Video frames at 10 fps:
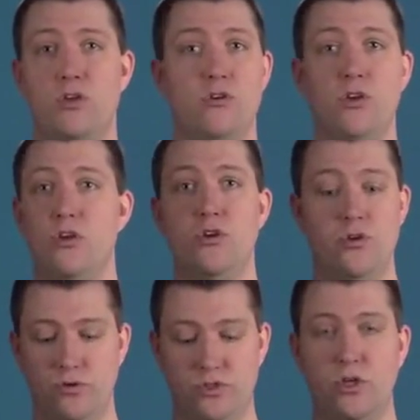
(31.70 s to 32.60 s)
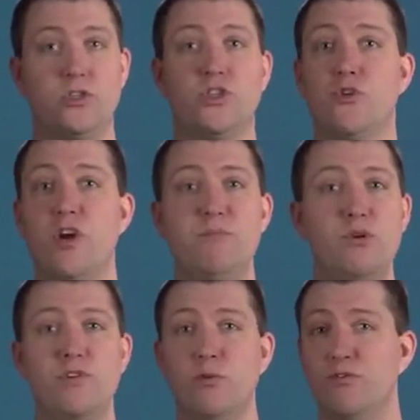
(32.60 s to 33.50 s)
You can use screen
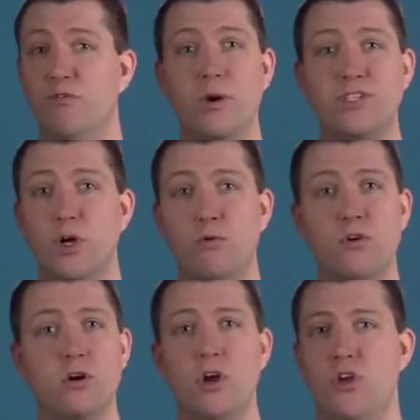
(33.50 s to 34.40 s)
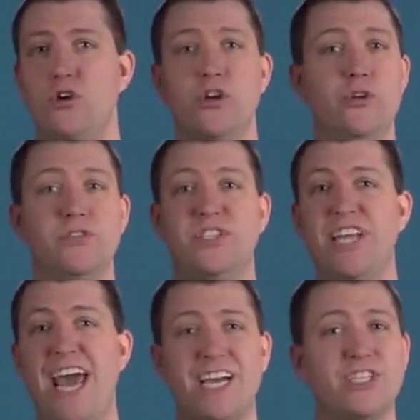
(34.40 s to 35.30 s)
movie with voiceover. You can use
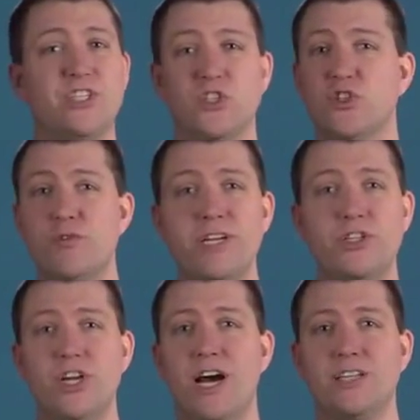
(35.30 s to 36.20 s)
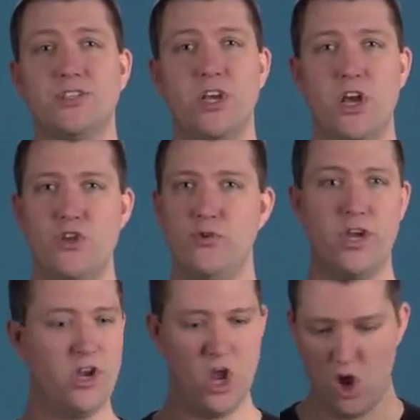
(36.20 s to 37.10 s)
text and screenshots. You
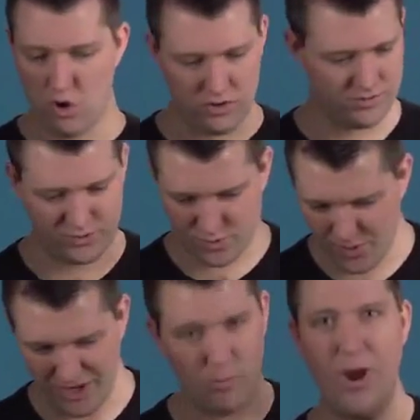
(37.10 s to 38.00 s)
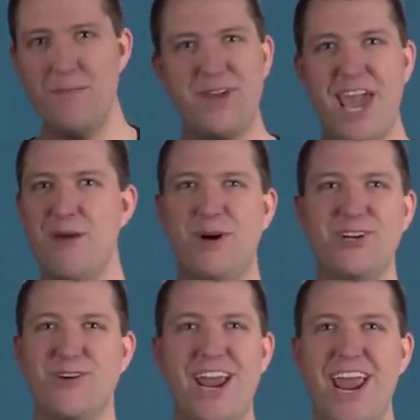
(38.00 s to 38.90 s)
can put a webcam
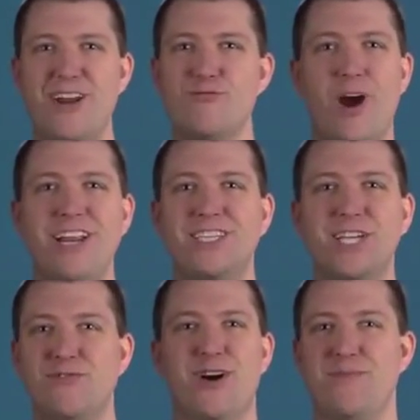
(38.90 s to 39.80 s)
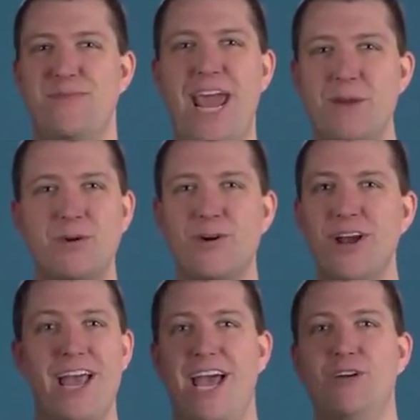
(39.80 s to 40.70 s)
on your hand, writing stuff on paper,
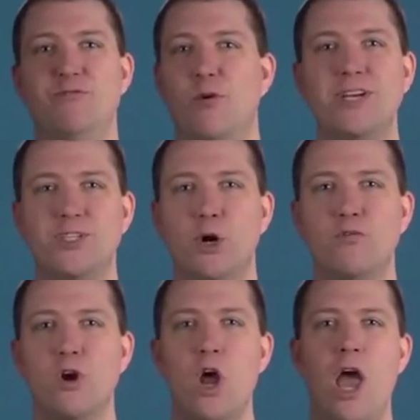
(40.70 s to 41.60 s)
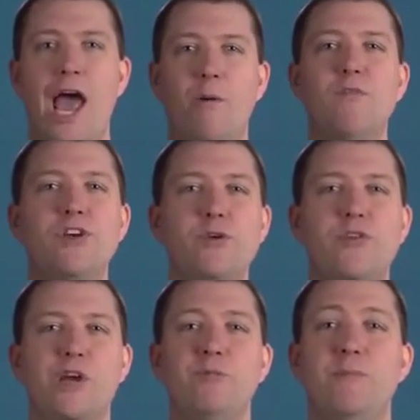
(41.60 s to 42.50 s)
and a voiceover. However you
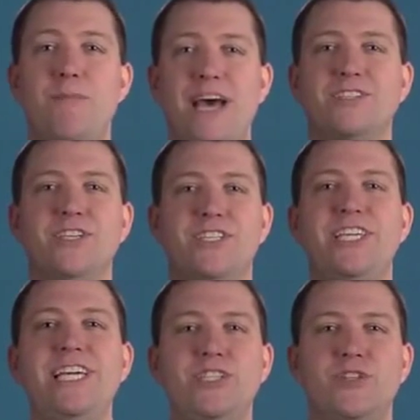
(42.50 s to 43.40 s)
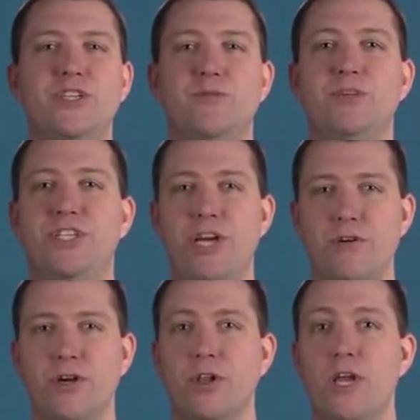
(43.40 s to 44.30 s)
think would be best to teach this
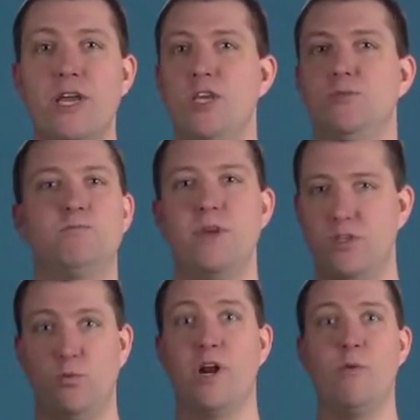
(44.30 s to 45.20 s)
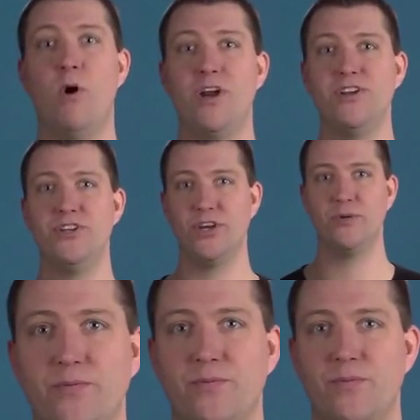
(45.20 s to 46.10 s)
material is what I want you to
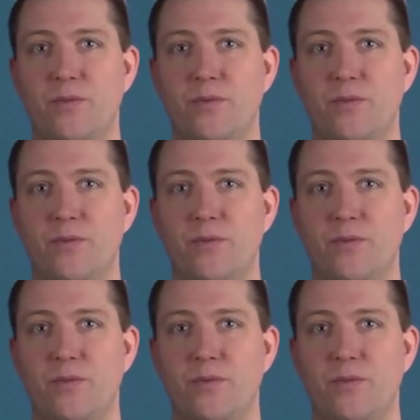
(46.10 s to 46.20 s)
do.